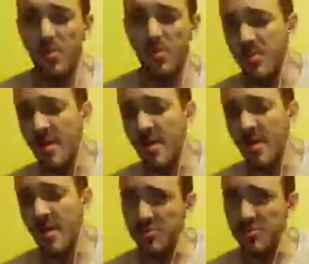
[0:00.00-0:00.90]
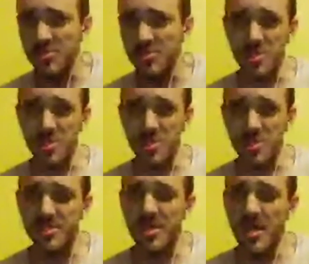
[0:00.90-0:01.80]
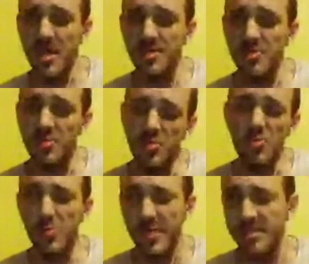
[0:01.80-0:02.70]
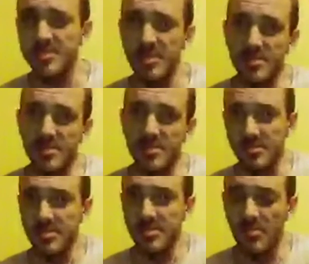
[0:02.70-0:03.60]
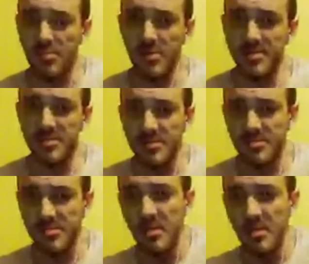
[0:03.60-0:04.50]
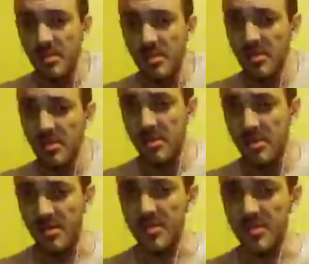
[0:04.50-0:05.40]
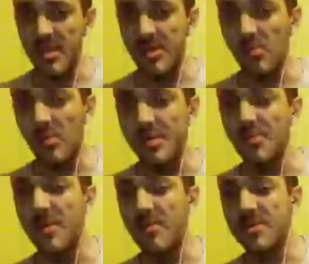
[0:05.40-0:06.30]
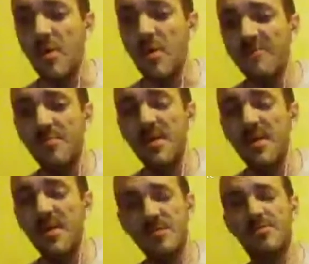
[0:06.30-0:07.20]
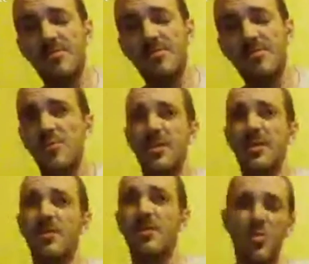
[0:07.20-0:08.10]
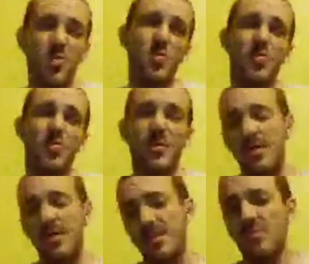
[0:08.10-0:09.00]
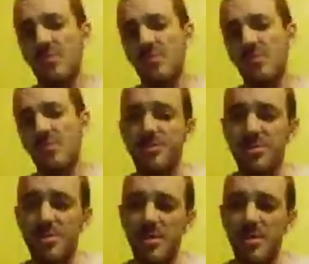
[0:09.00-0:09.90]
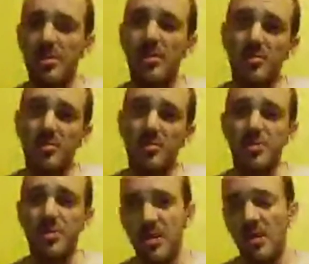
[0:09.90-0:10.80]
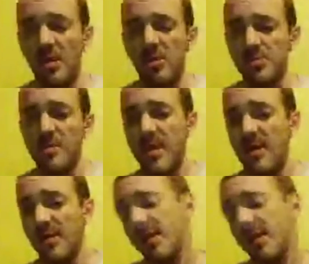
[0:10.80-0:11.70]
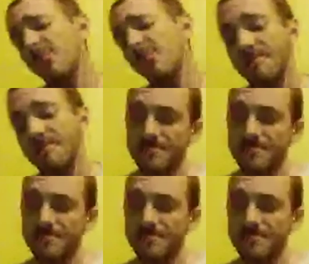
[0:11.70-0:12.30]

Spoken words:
We do have a few sources inside who get us things at discounted prices, but they can only do it every so often because if they do it anymore, they get in all kinds of shit, and then Lucian can close them down and kill them.